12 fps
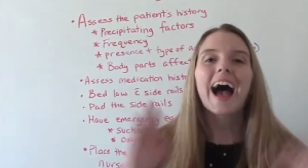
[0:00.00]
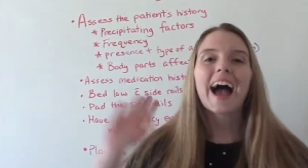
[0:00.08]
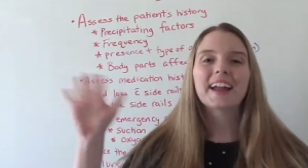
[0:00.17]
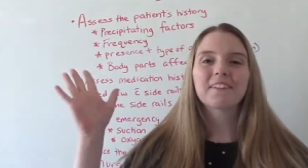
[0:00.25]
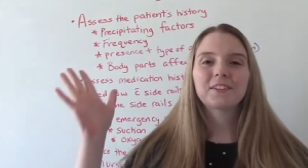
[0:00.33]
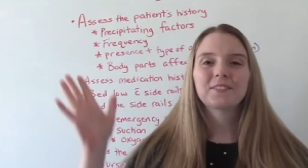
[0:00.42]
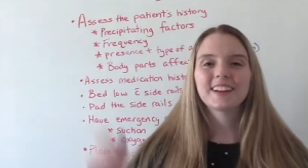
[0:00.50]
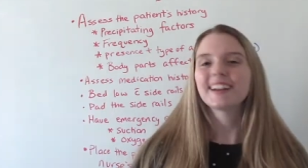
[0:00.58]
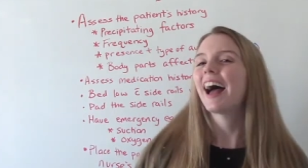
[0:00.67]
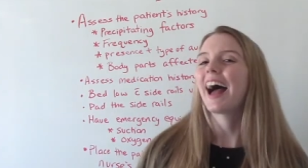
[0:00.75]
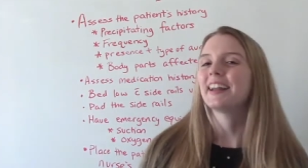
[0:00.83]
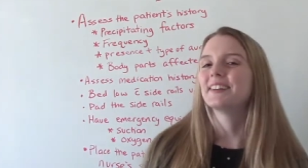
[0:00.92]
Hi
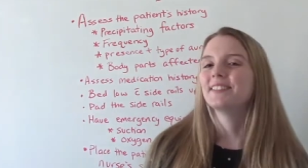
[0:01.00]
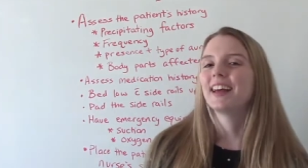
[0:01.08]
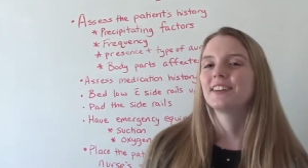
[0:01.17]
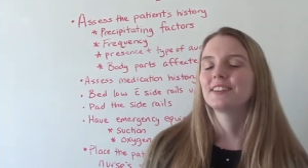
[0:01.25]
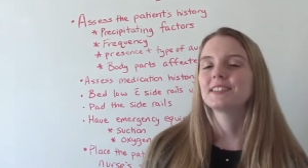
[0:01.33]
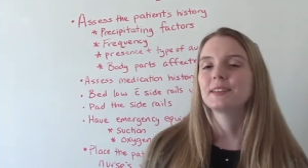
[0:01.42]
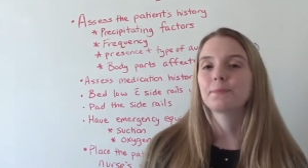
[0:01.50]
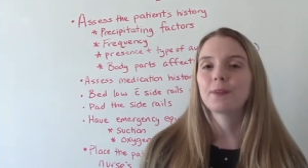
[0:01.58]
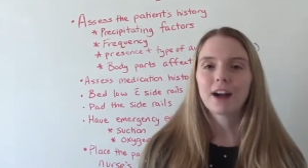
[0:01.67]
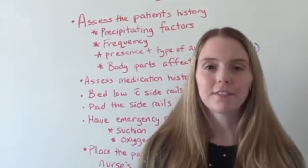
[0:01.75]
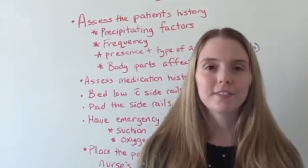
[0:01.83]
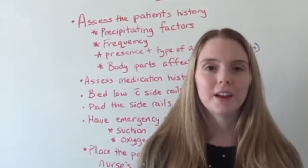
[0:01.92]
everybody, I am That Nursing
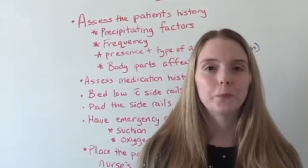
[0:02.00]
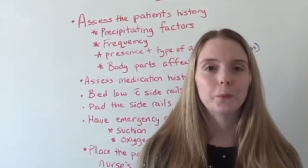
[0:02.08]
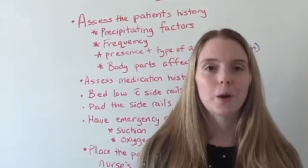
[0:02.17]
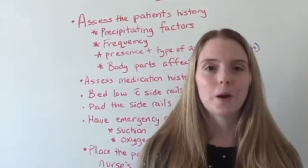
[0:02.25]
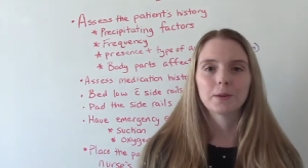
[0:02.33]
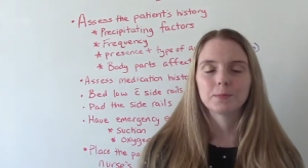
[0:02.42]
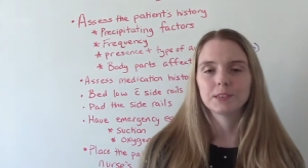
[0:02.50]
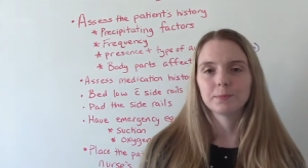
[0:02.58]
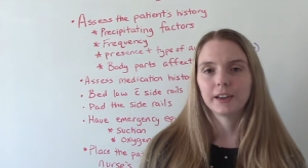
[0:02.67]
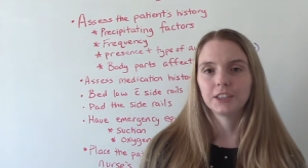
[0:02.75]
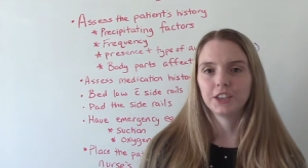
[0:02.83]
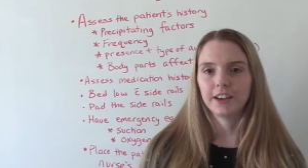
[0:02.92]
Prof and welcome to
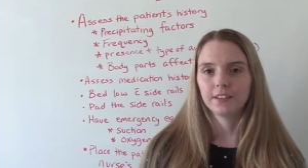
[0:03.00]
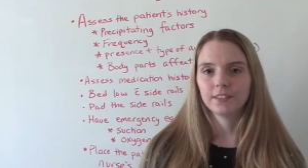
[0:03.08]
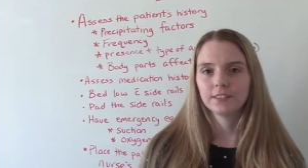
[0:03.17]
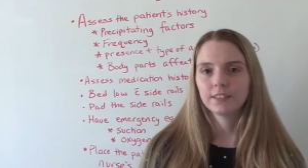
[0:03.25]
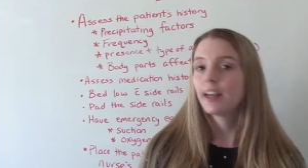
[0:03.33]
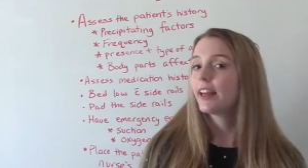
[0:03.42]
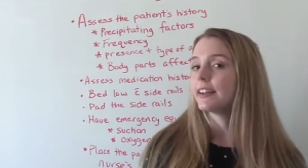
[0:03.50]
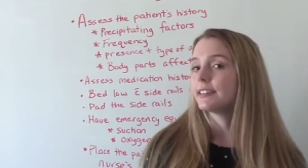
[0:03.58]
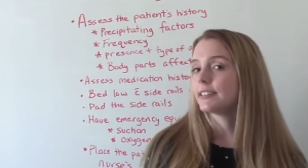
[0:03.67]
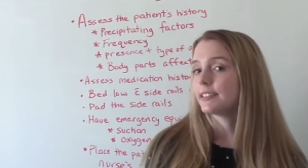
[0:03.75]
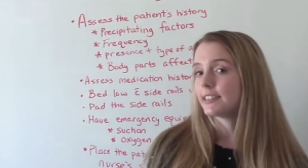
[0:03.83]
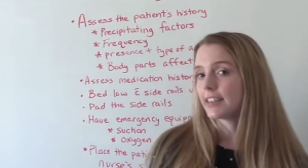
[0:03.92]
my channel. In
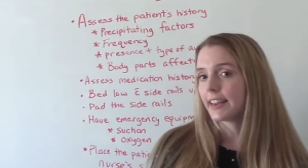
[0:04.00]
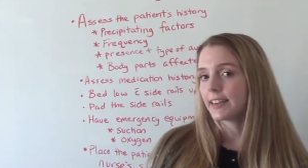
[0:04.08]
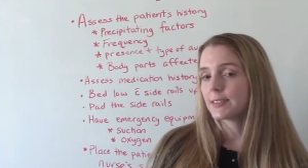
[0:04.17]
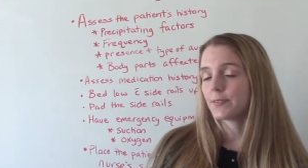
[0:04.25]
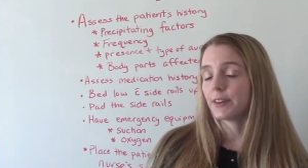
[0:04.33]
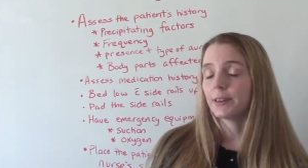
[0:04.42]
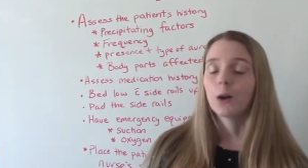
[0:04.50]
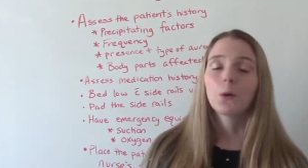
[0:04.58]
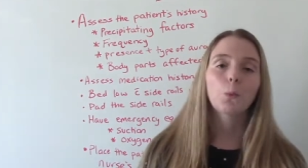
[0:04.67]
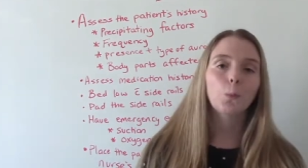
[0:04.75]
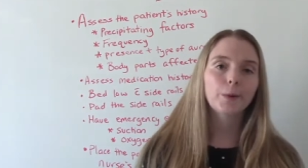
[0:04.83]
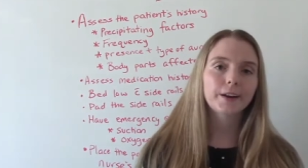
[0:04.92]
today's video,
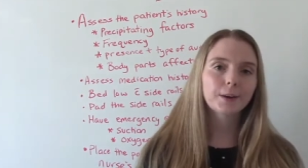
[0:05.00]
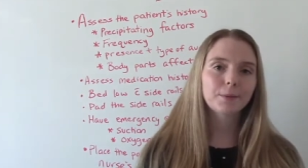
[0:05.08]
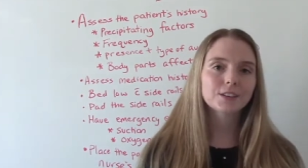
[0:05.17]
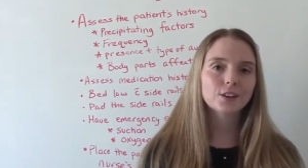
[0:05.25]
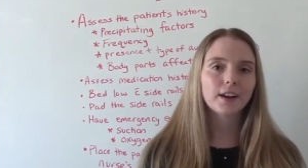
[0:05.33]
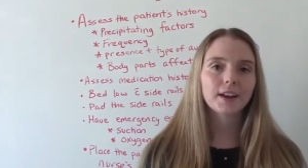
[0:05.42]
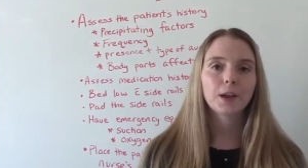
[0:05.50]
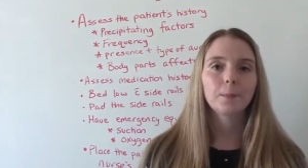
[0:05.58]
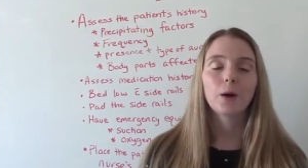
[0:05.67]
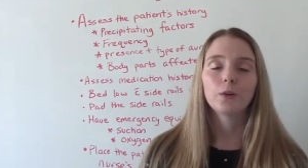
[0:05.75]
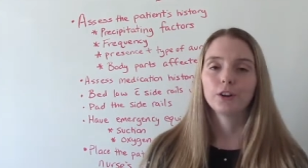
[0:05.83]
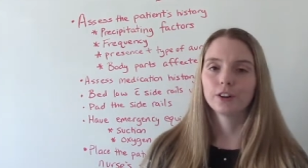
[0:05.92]
we're going to be talking
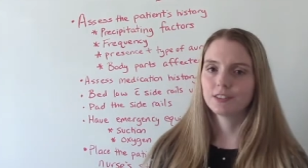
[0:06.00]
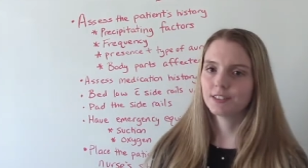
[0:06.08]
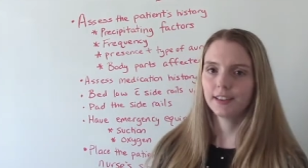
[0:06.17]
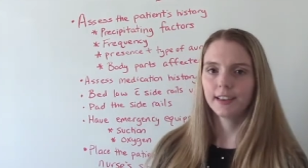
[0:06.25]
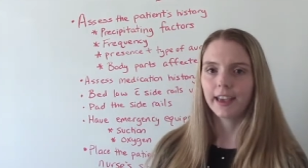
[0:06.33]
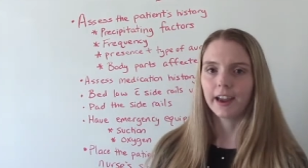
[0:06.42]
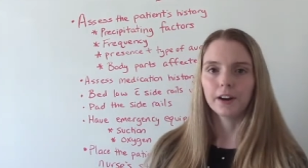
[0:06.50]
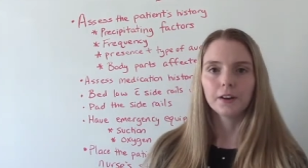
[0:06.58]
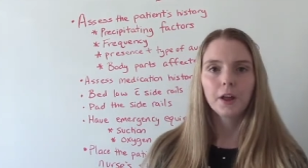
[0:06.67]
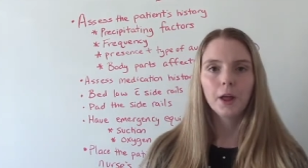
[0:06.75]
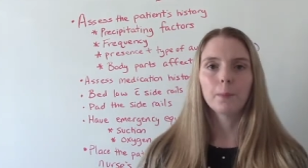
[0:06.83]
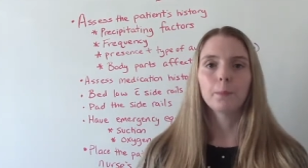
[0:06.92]
about nursing
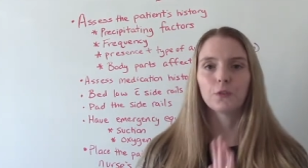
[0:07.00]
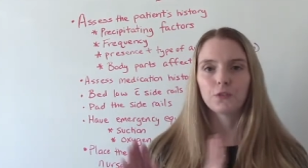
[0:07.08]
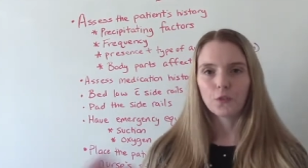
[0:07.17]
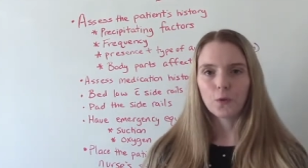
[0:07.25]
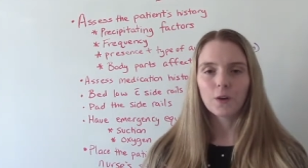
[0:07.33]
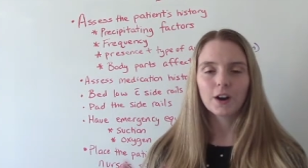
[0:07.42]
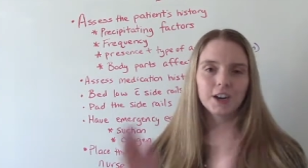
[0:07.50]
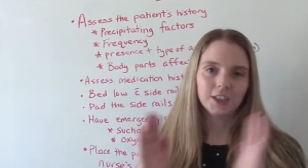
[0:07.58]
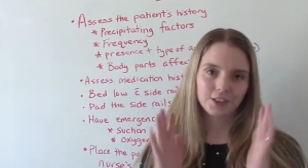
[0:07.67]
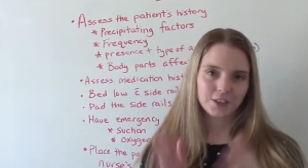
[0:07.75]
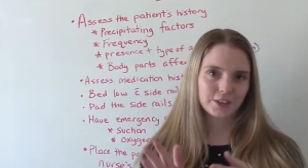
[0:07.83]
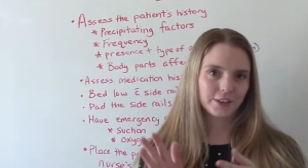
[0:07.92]
care
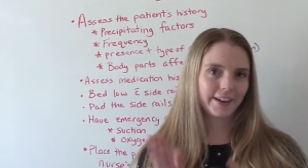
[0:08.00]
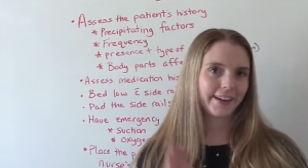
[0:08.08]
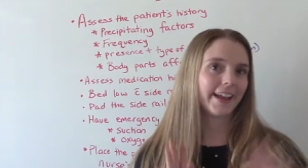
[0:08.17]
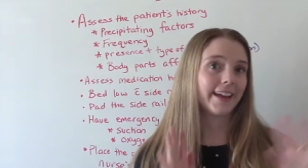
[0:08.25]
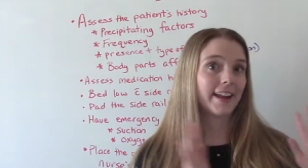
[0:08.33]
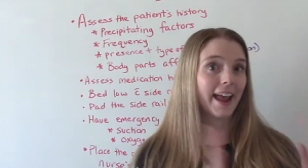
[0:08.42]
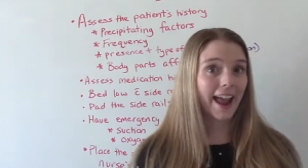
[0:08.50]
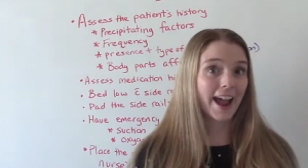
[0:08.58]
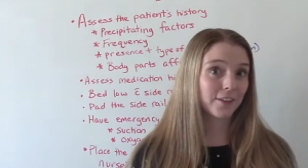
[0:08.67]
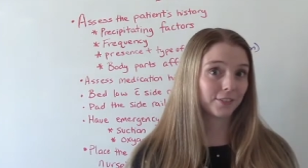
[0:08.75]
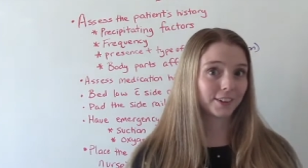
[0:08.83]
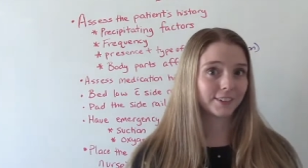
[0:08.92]
before, during, and
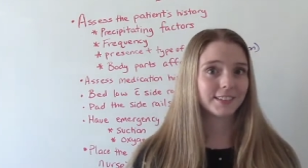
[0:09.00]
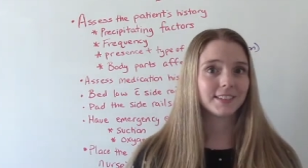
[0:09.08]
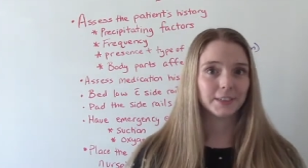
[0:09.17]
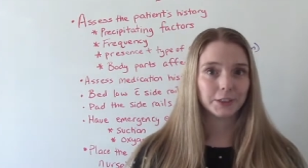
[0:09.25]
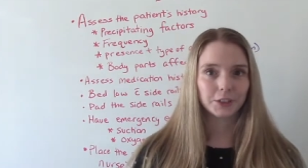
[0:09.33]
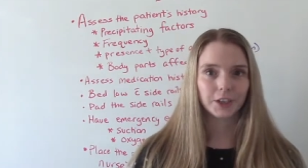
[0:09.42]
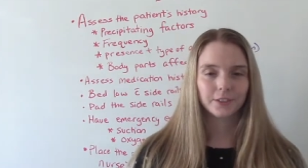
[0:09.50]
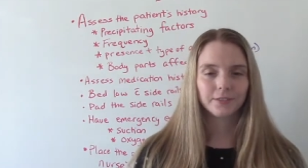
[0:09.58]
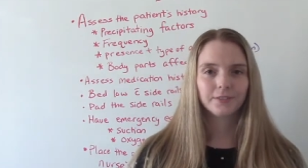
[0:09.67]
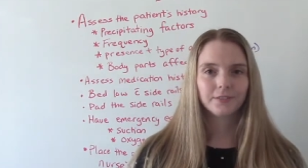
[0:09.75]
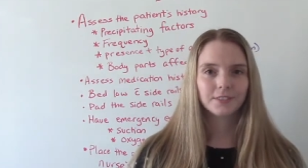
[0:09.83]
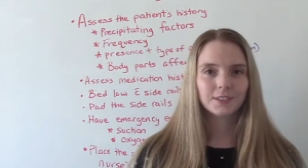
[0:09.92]
after a seizure.
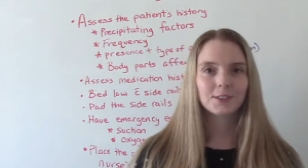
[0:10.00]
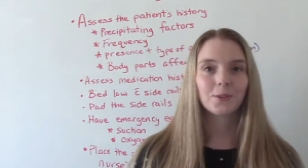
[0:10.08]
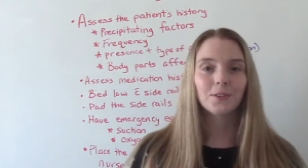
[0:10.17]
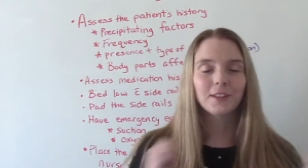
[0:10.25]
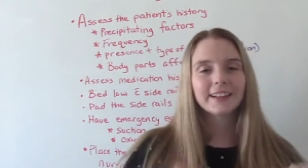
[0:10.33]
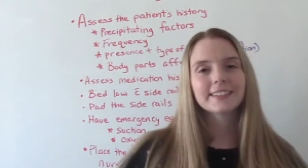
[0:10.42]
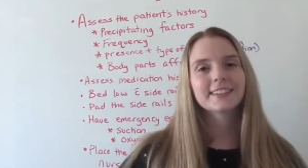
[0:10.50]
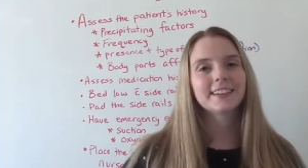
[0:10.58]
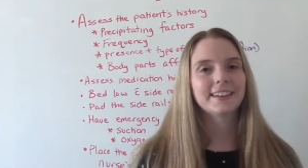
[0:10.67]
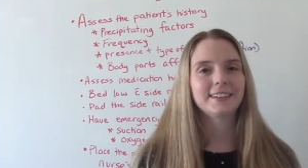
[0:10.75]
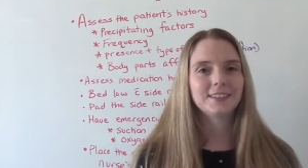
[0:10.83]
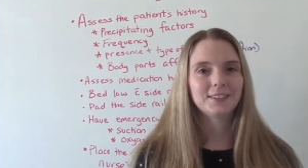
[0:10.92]
So let's
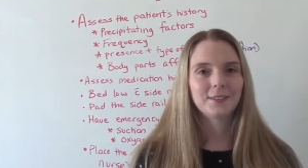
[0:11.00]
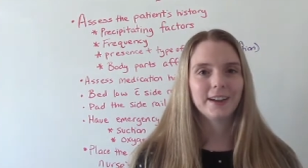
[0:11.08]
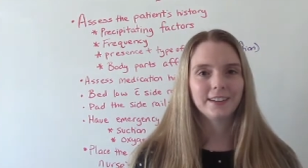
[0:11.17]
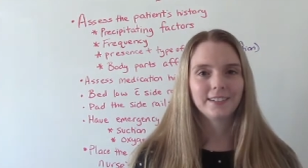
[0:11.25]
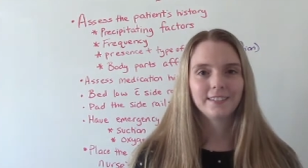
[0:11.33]
get into it.